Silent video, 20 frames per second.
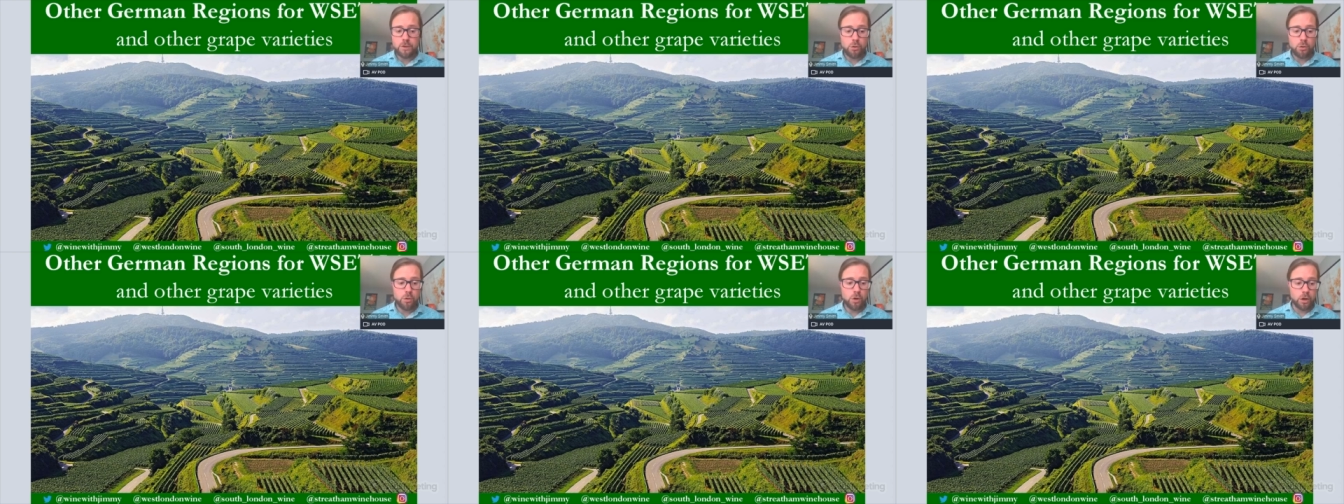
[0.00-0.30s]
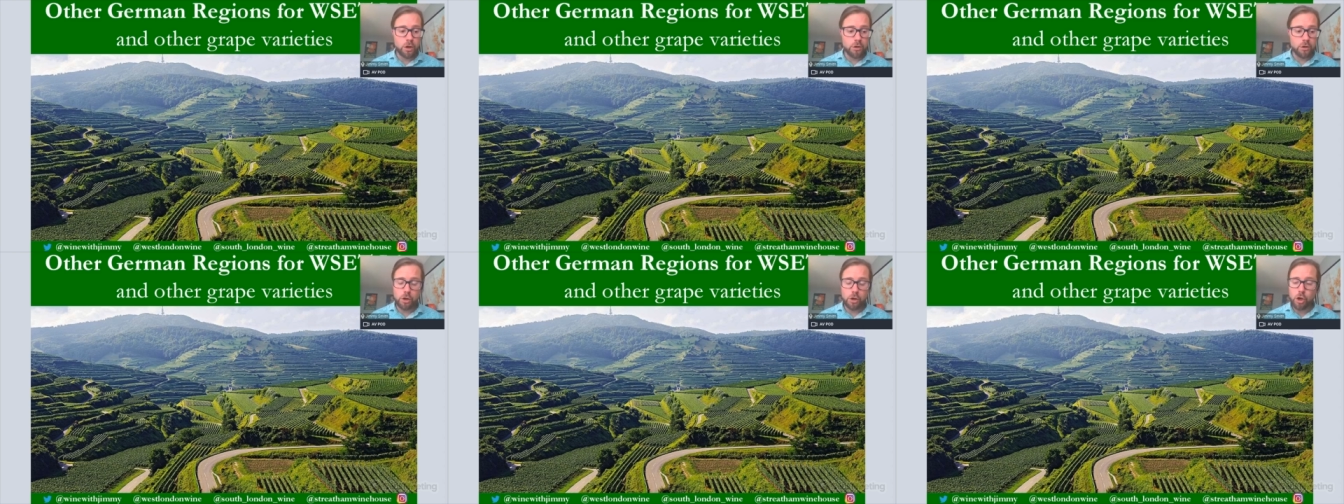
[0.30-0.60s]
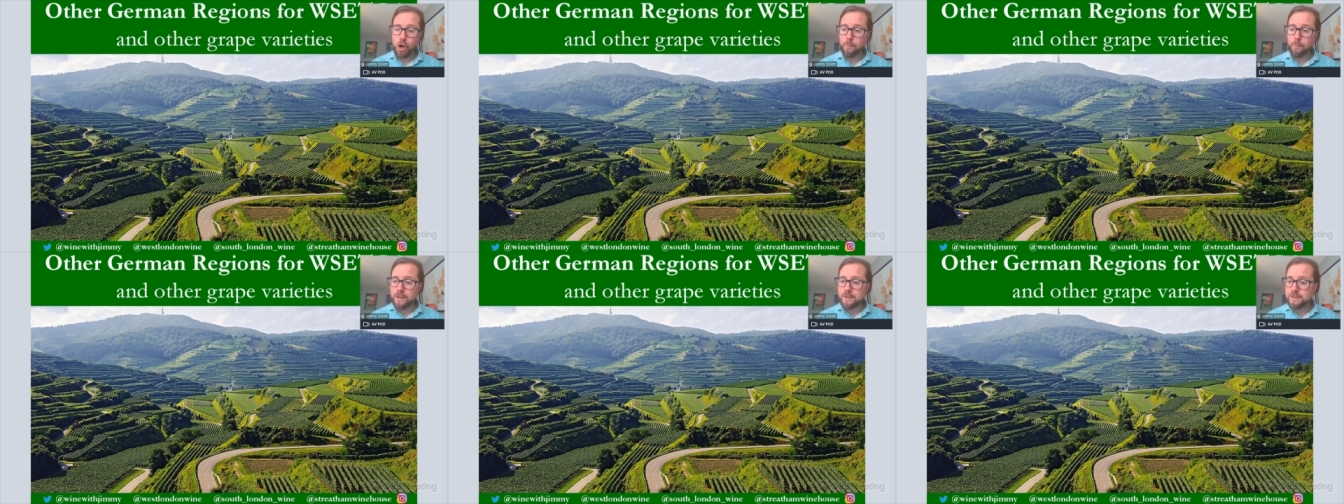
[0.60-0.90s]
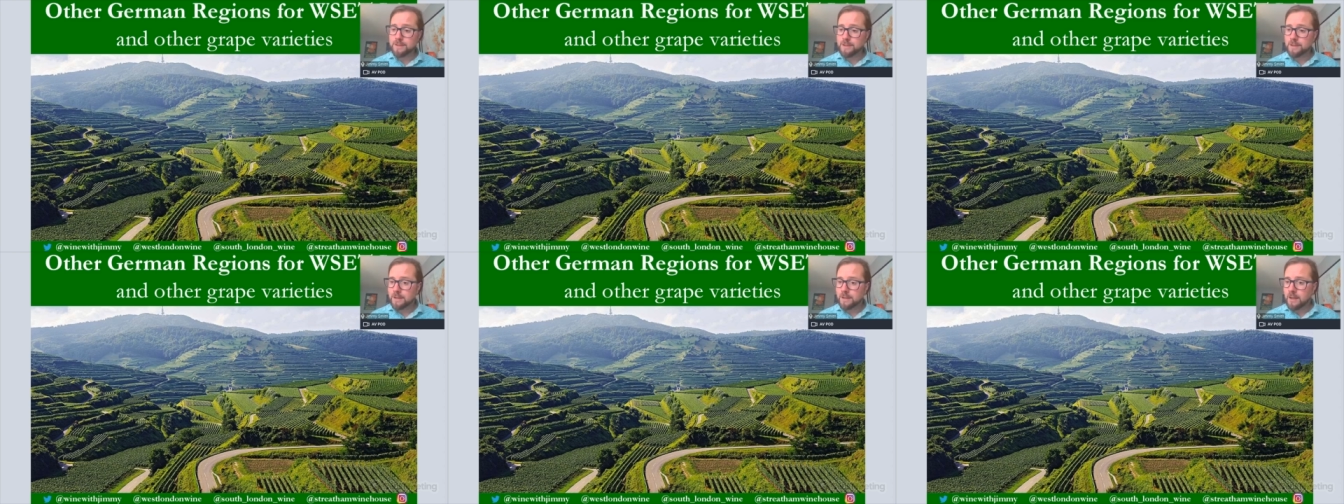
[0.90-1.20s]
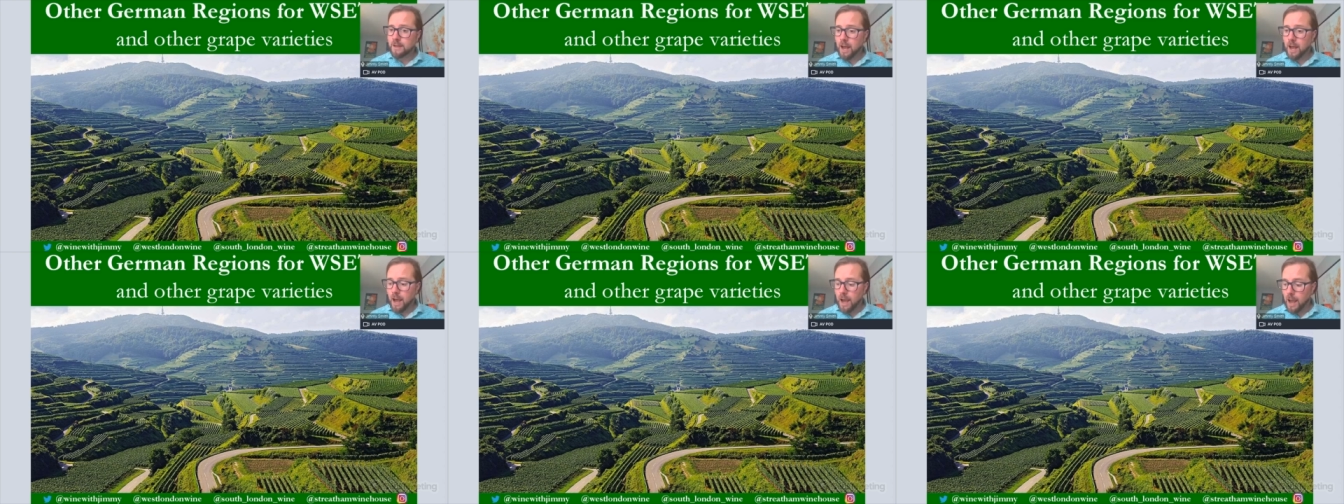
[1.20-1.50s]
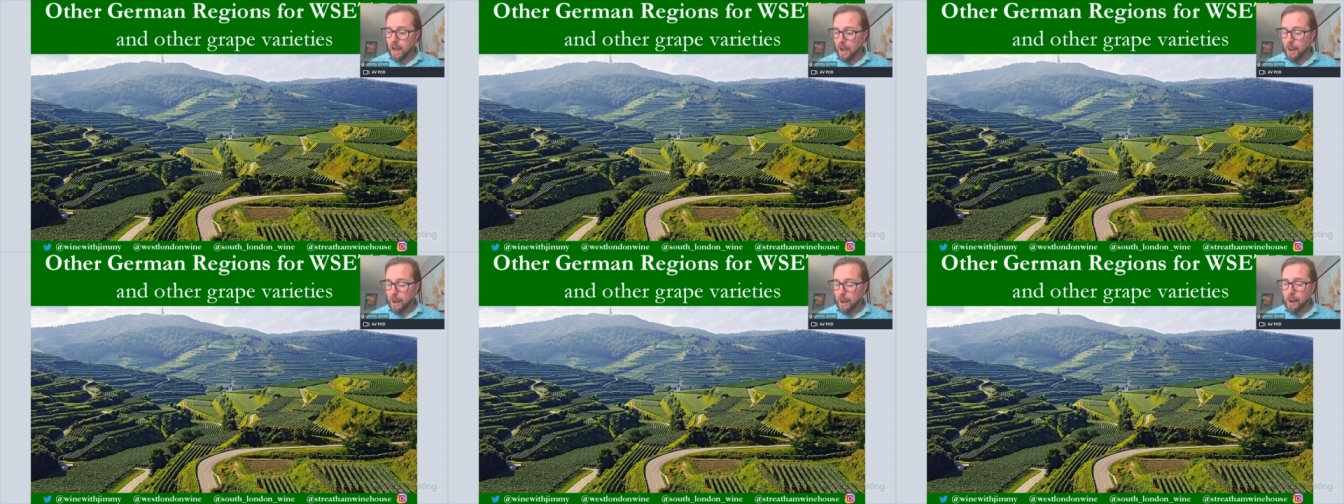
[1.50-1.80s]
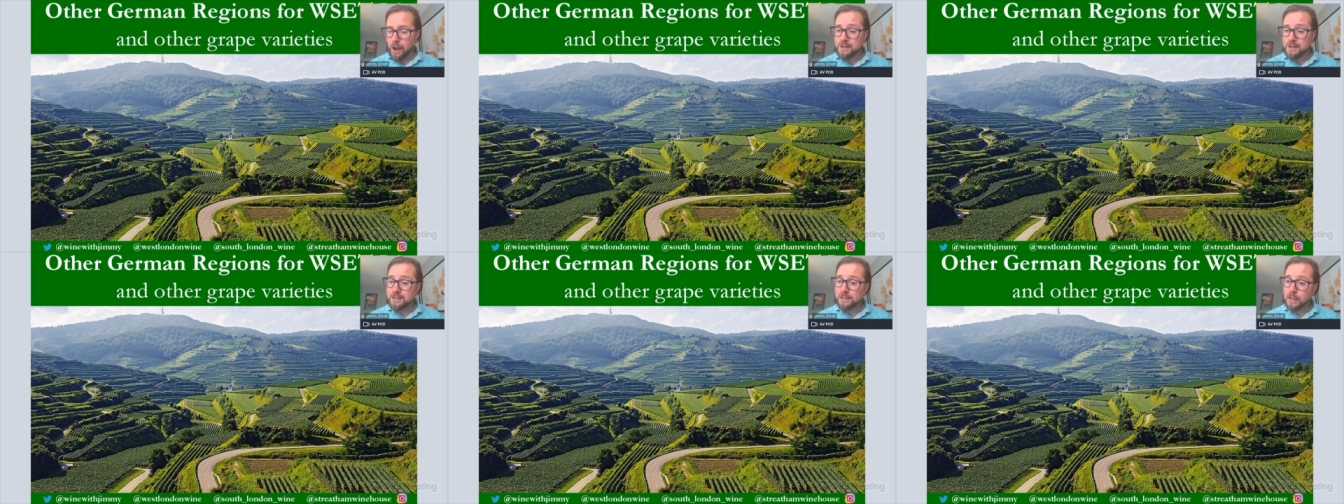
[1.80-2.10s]
You can comment,
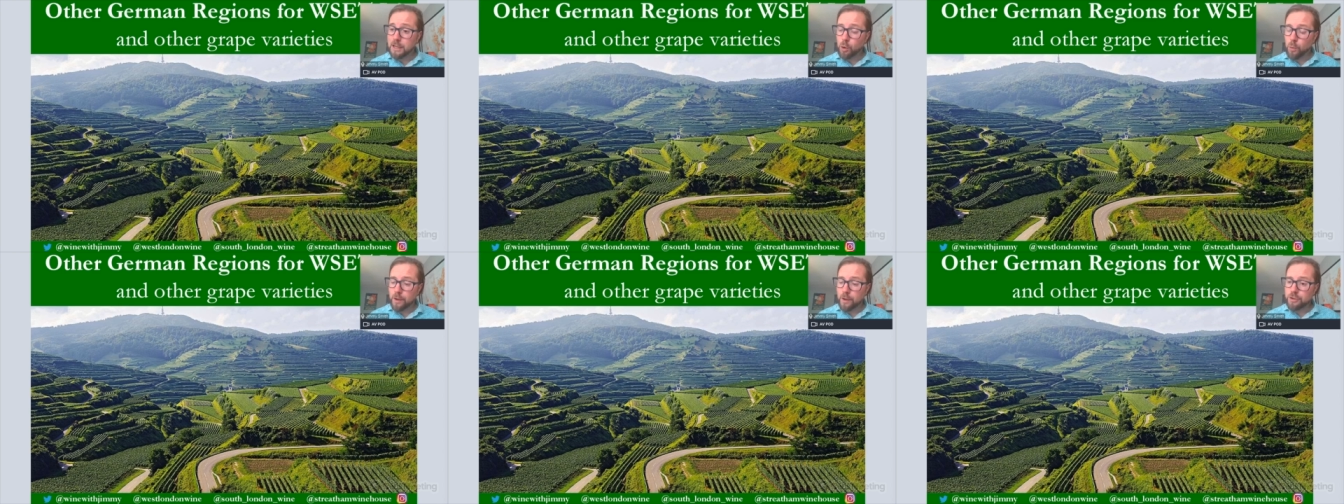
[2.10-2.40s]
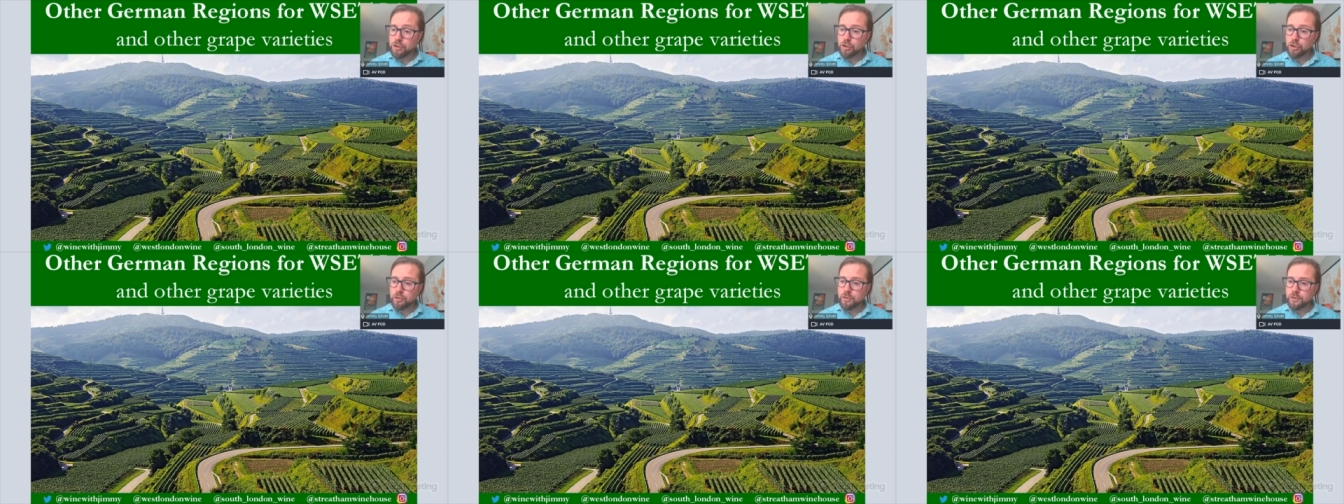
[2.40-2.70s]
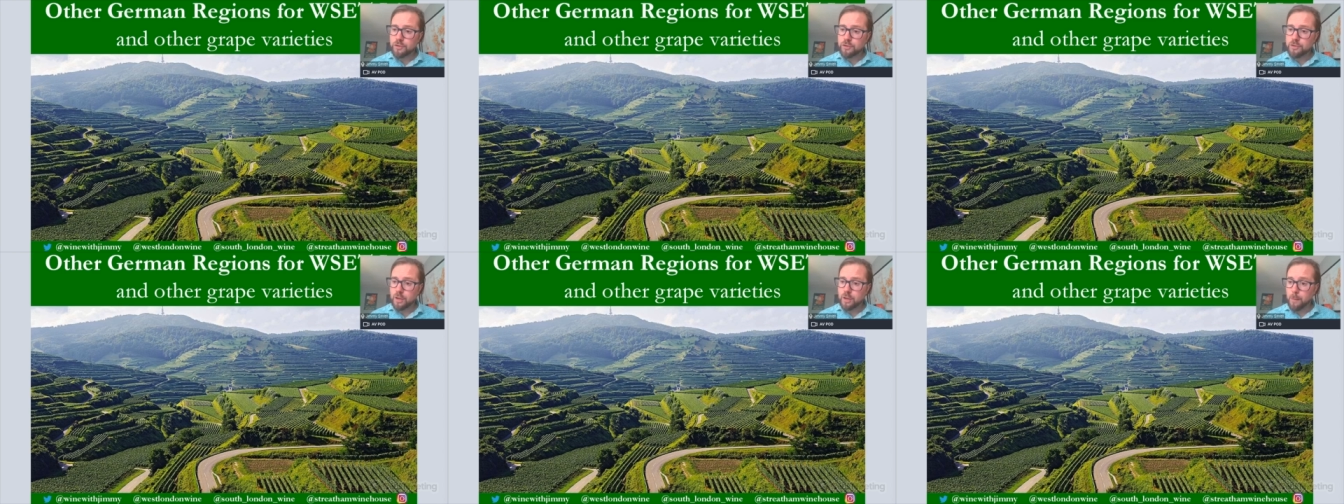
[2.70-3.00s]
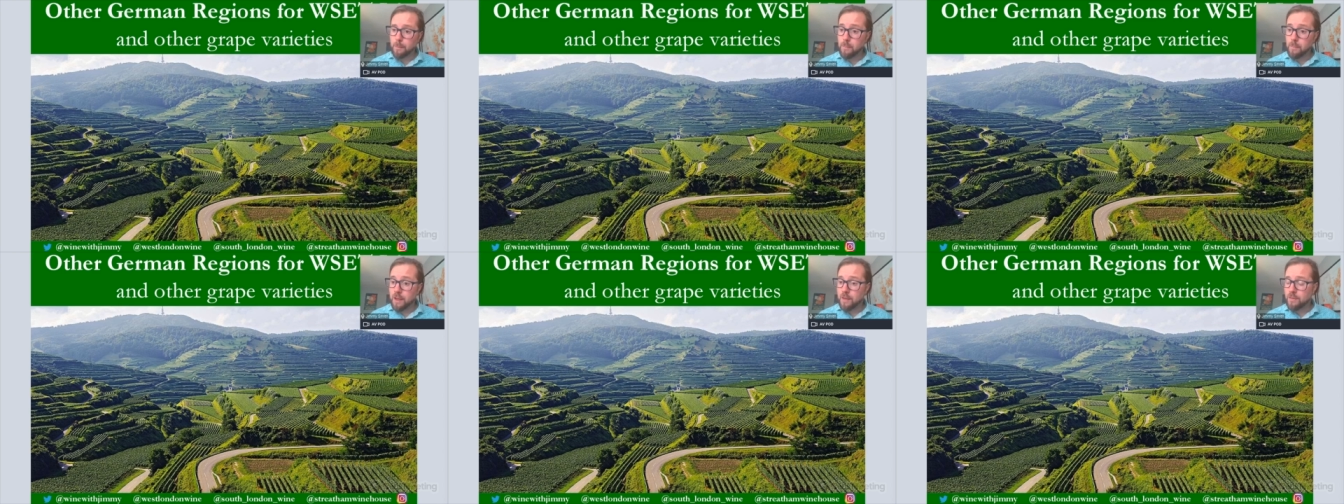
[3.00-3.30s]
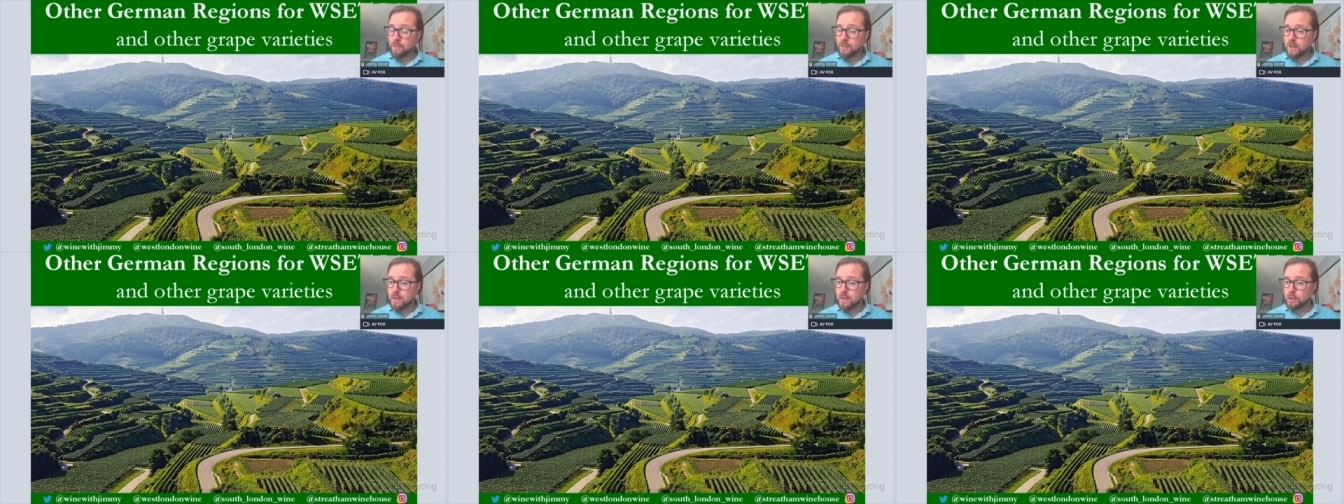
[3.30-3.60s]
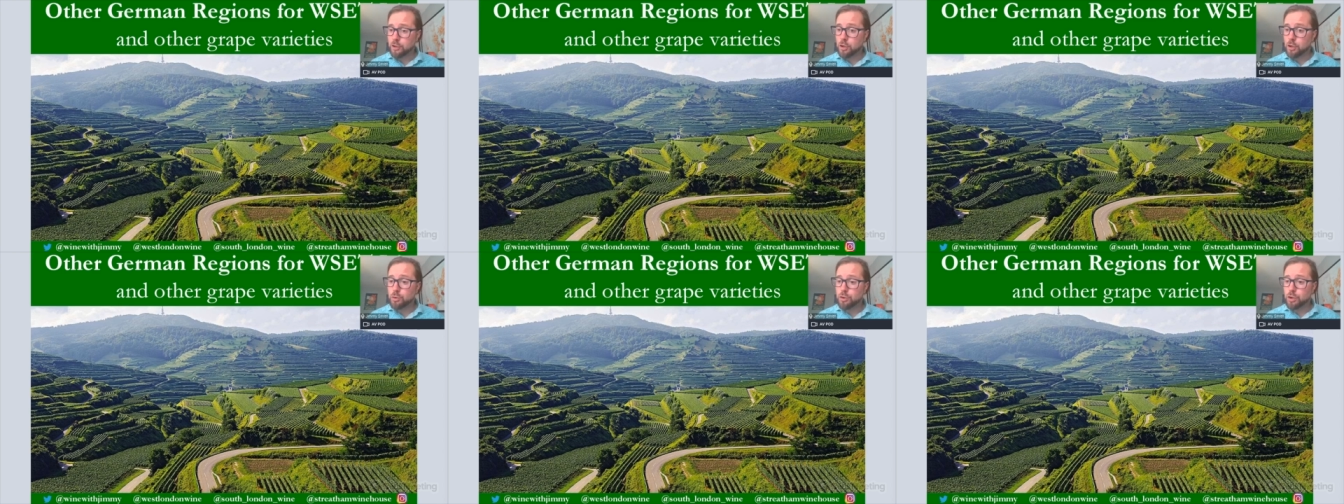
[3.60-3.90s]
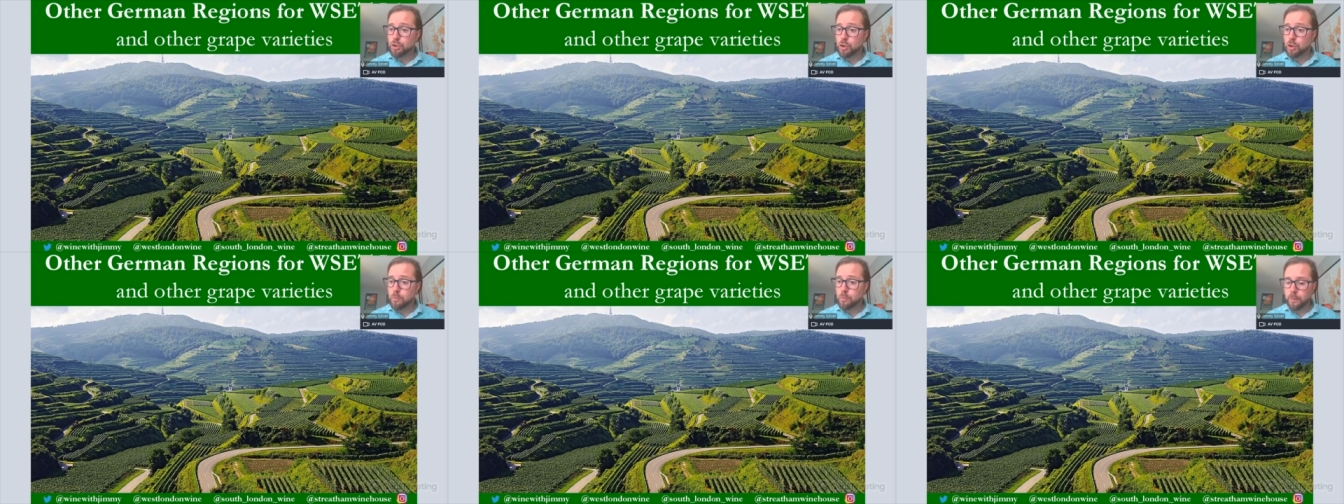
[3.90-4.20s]
ask any questions in the
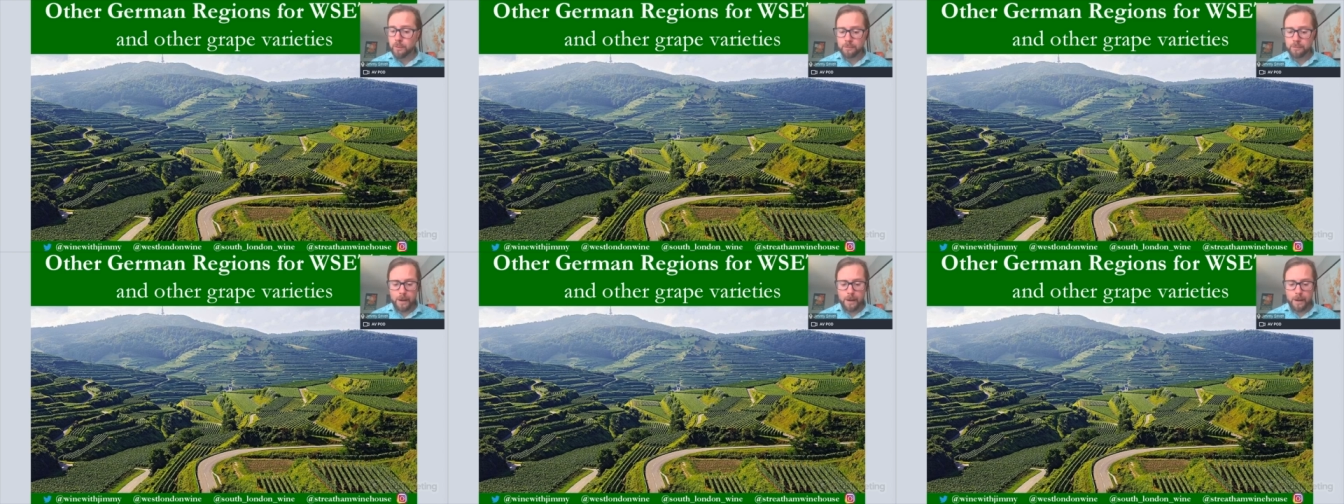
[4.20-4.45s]
YouTube